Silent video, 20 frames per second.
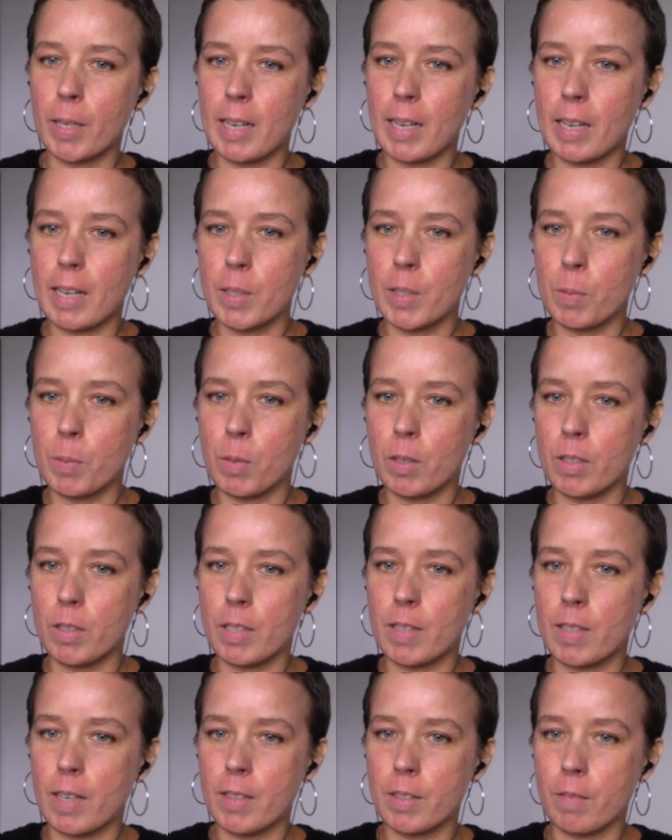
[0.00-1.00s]
ask what
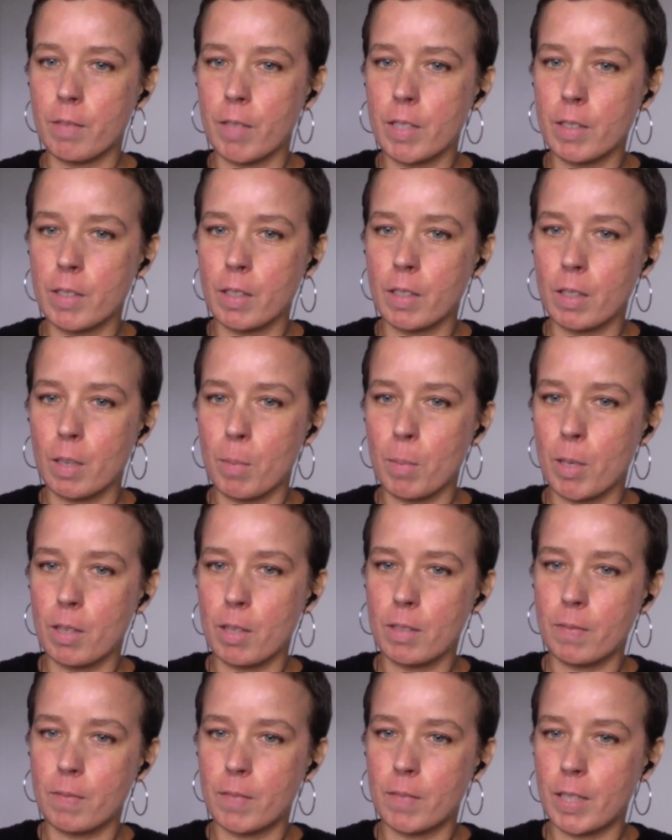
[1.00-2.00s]
disaster risk a
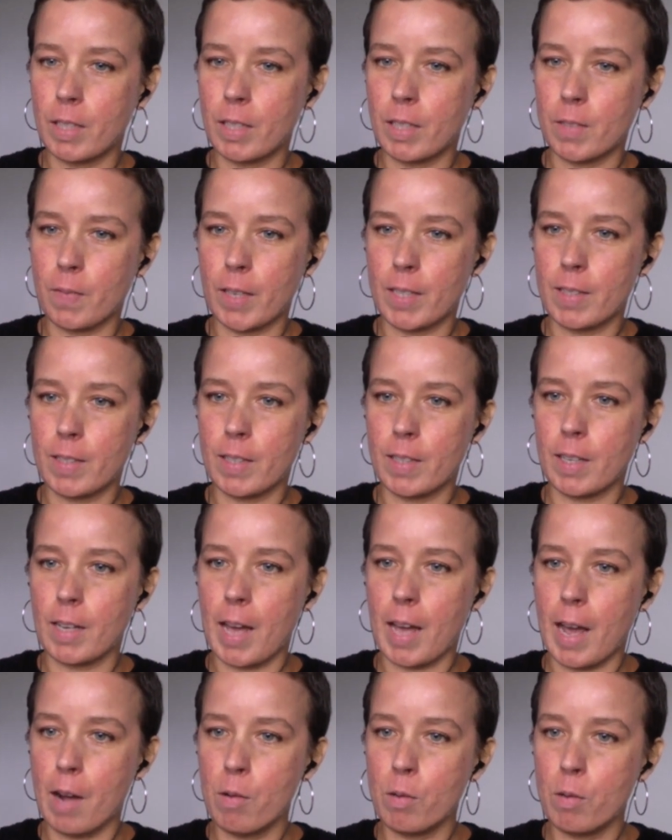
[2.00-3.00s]
community is facing
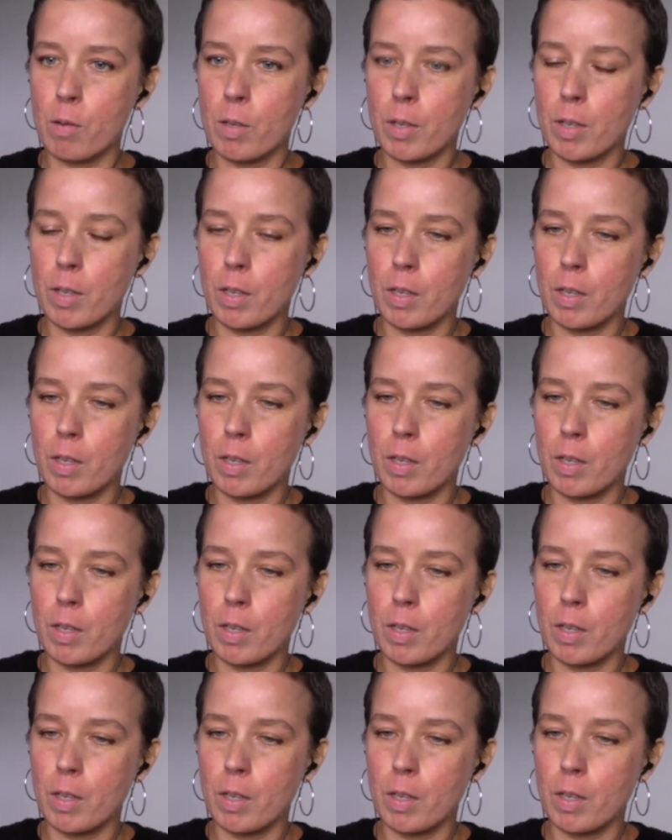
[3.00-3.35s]
now,